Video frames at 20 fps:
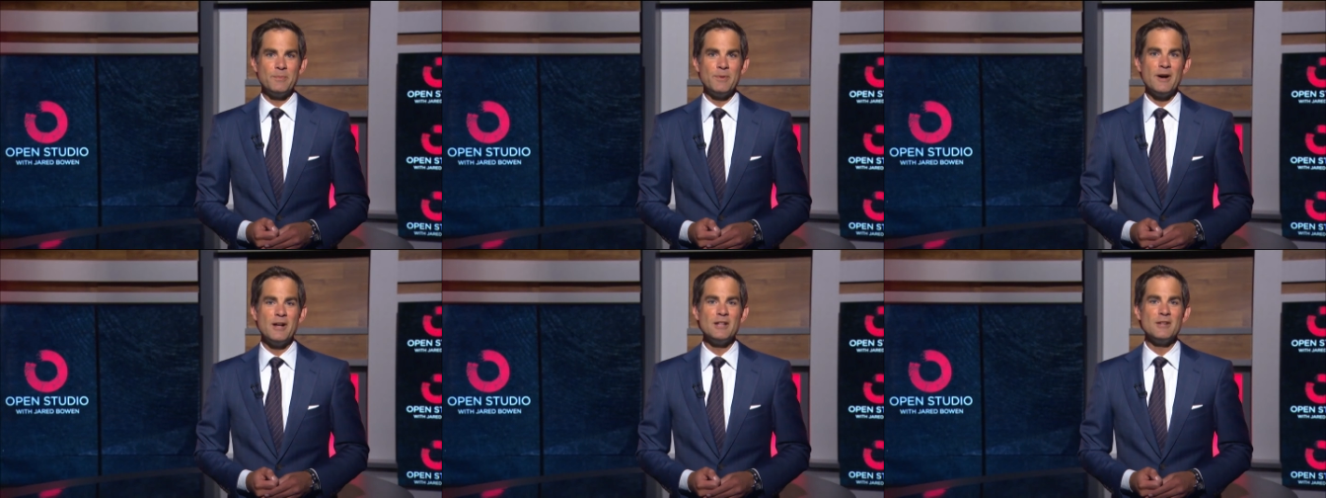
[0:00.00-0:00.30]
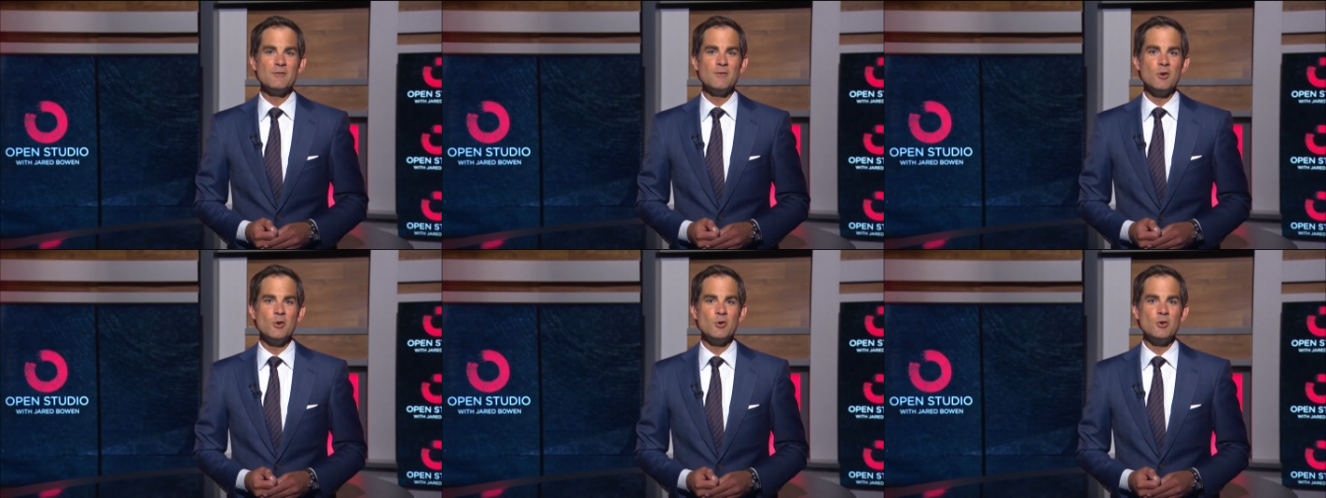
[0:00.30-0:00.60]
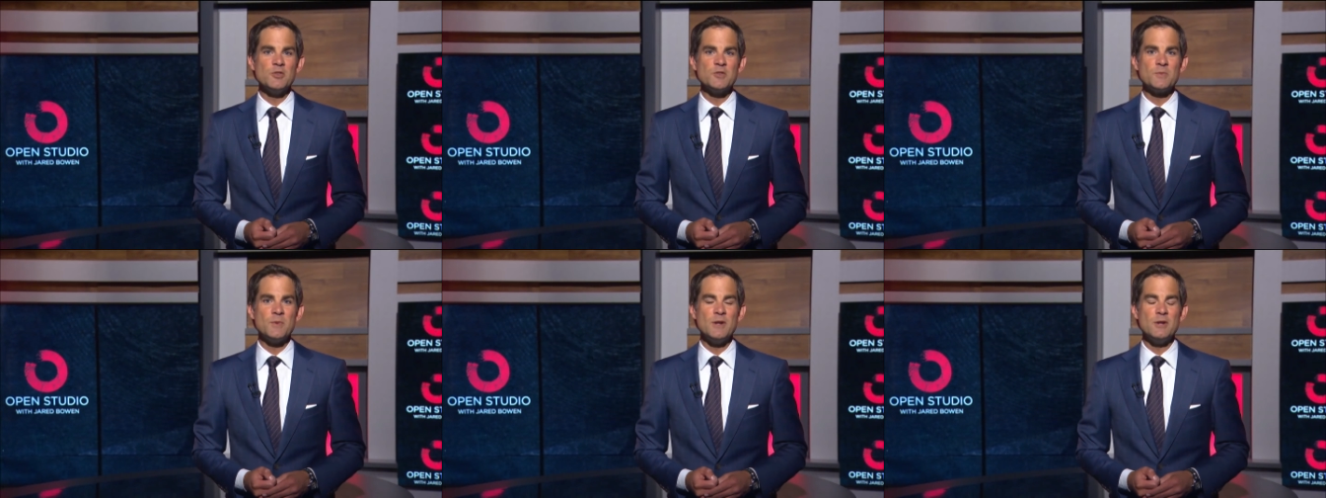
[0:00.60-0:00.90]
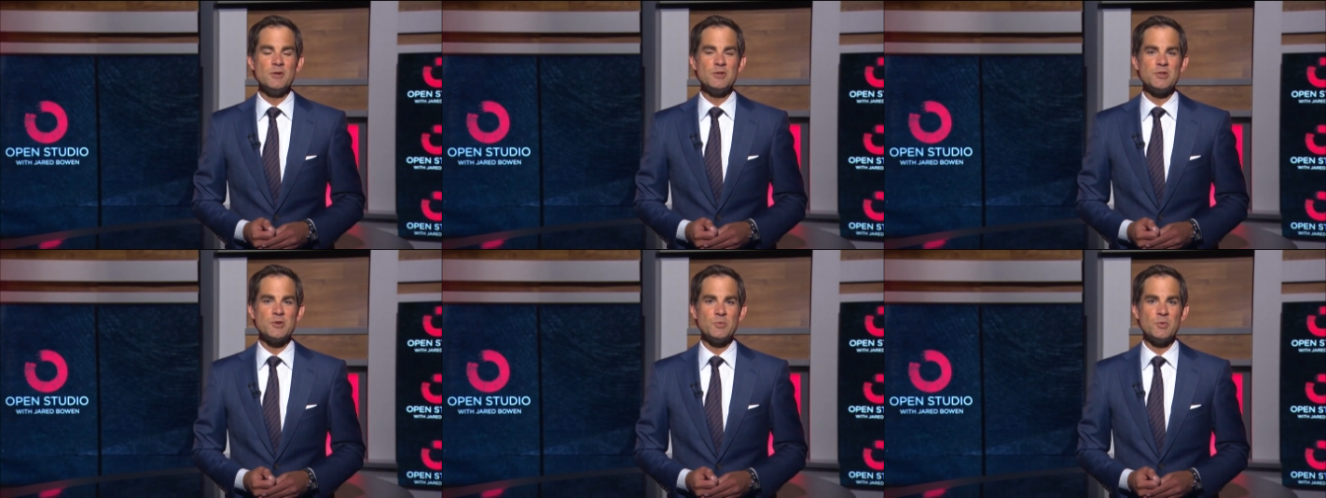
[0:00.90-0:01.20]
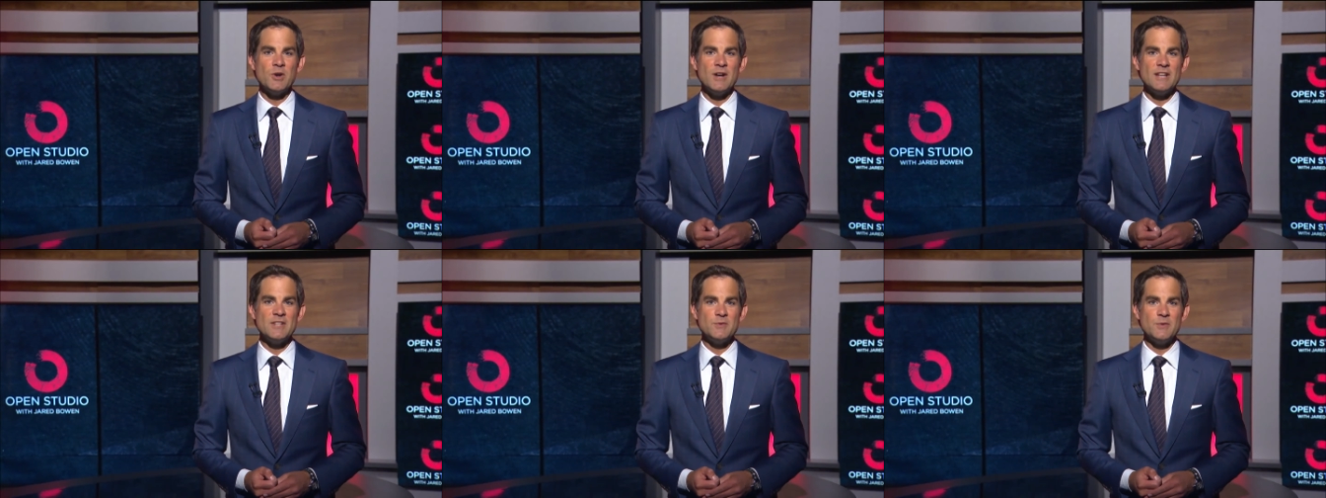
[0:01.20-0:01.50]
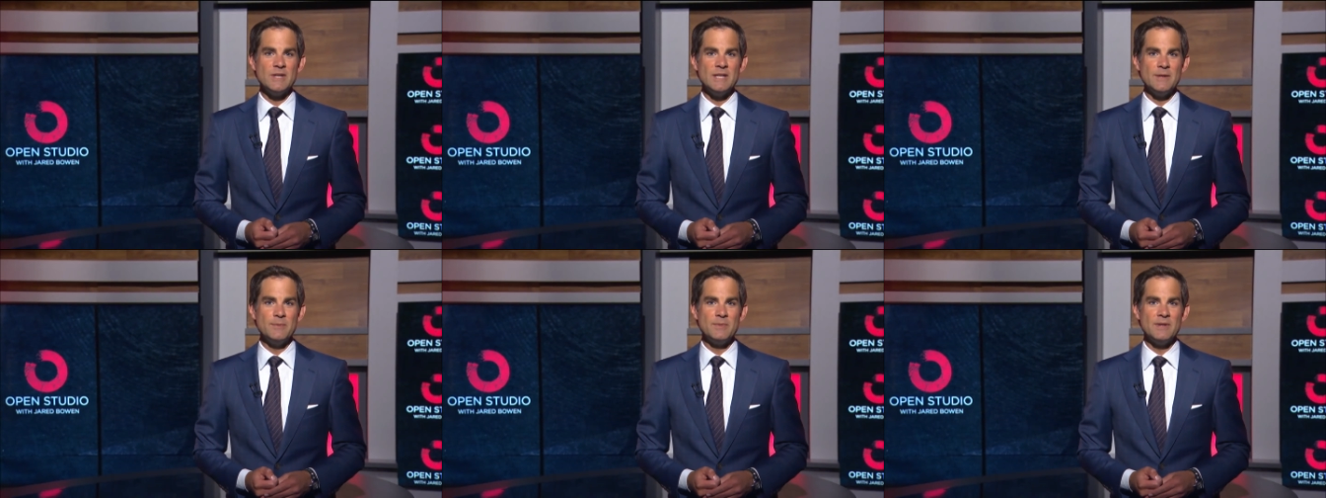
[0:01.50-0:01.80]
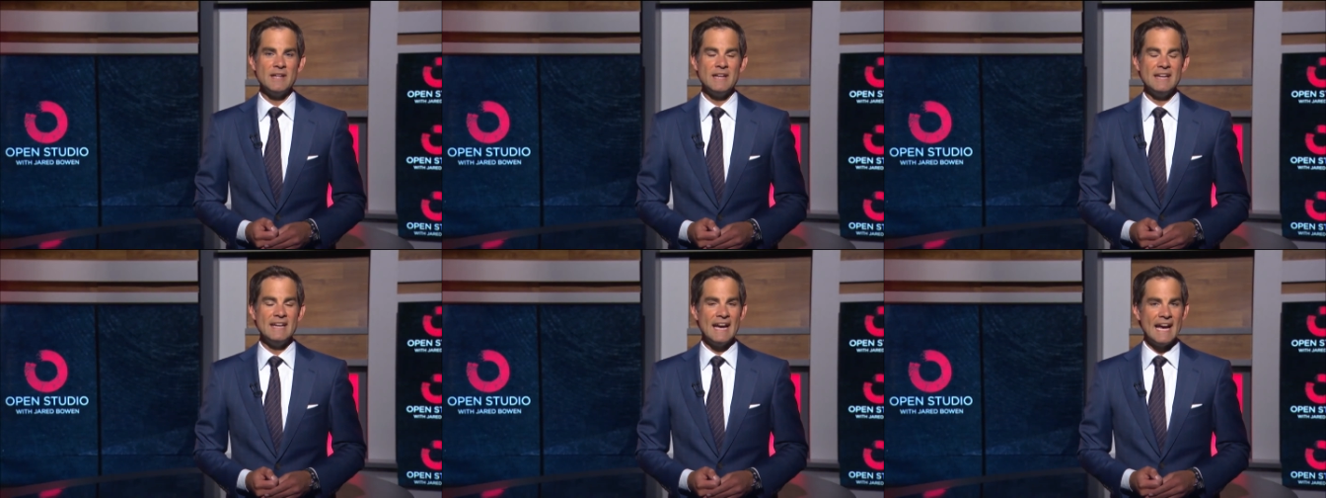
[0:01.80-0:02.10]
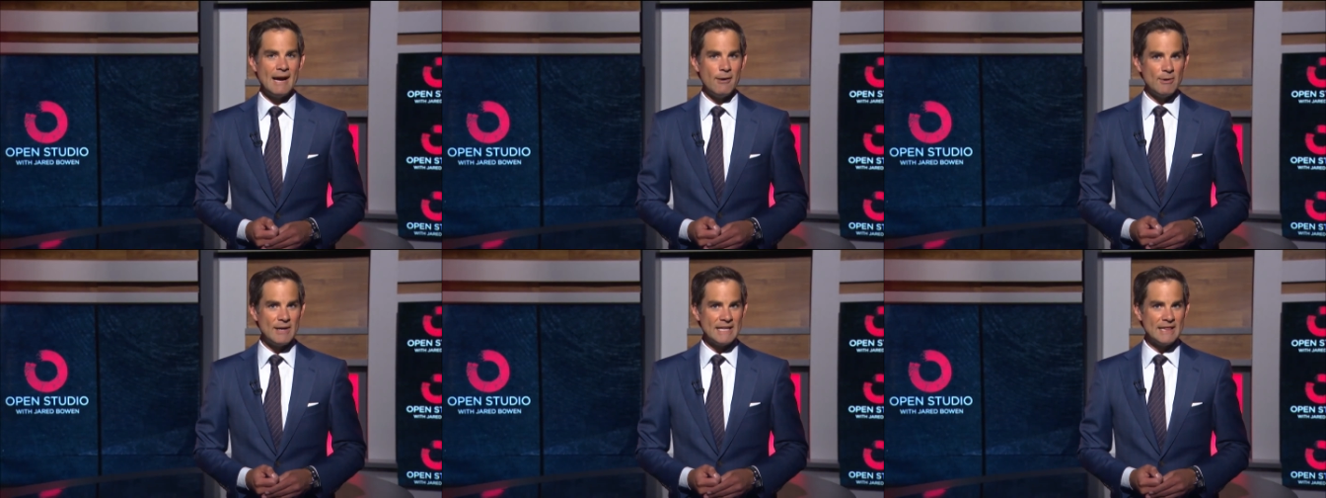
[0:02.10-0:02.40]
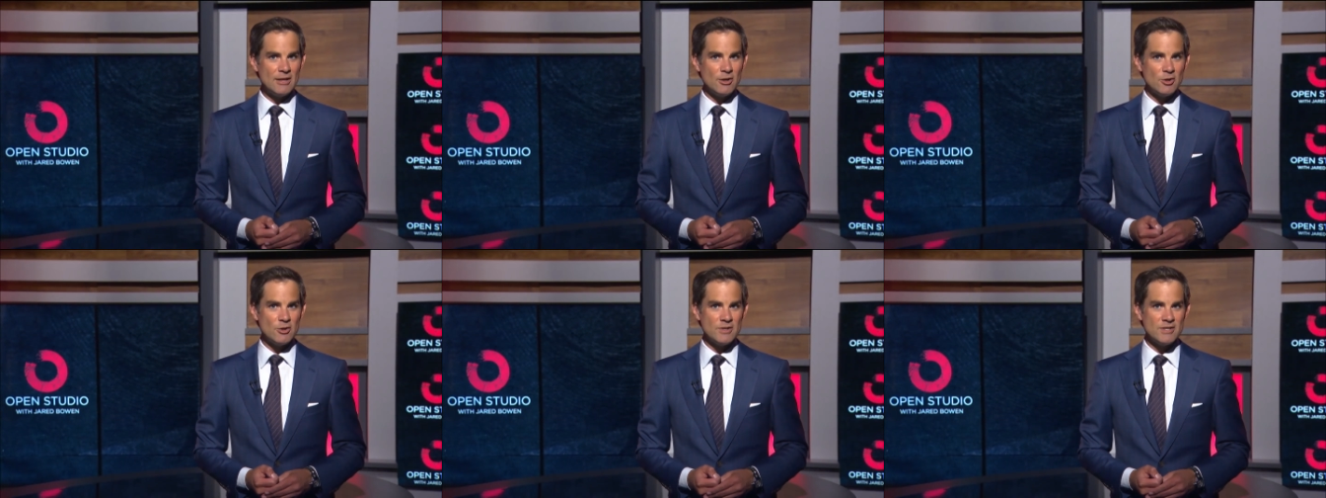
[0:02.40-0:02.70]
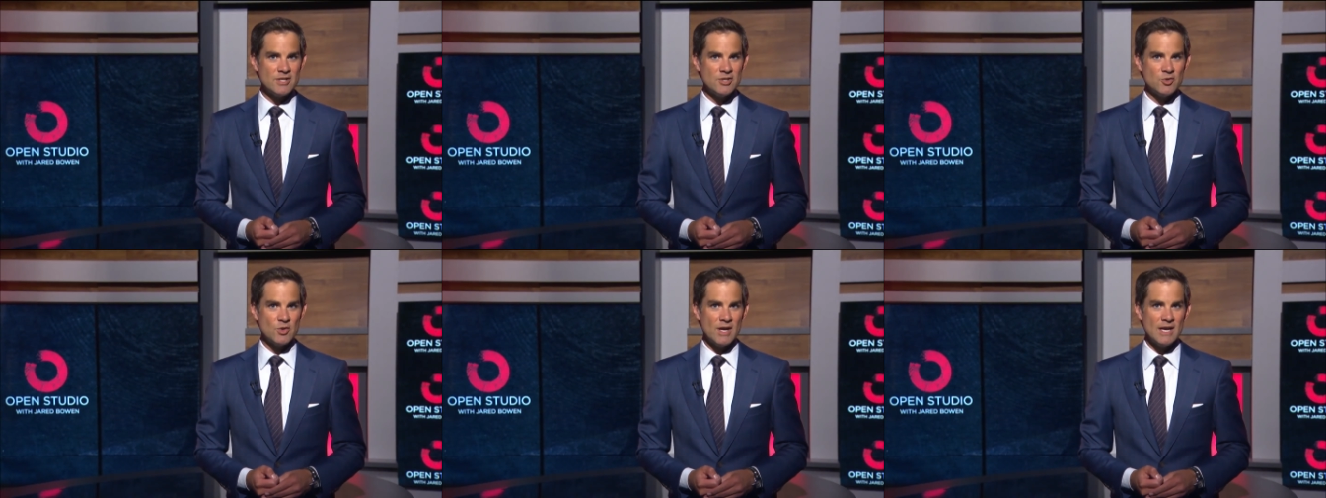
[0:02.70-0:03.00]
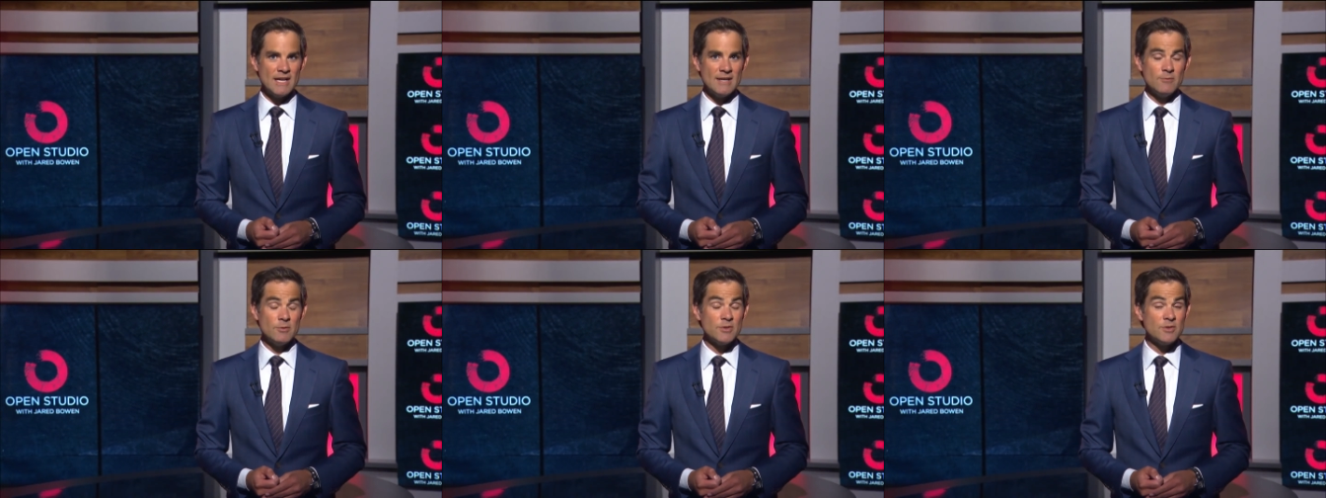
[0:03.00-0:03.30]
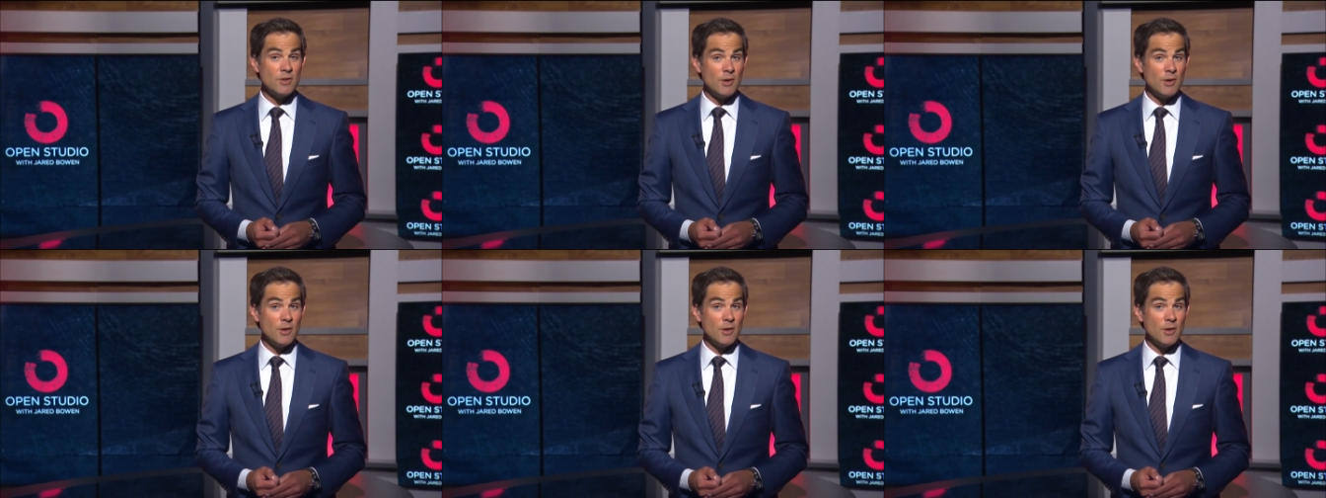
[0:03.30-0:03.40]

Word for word: Paula Vogel's Pulitzer Prize winning play, How I Learned to Drive,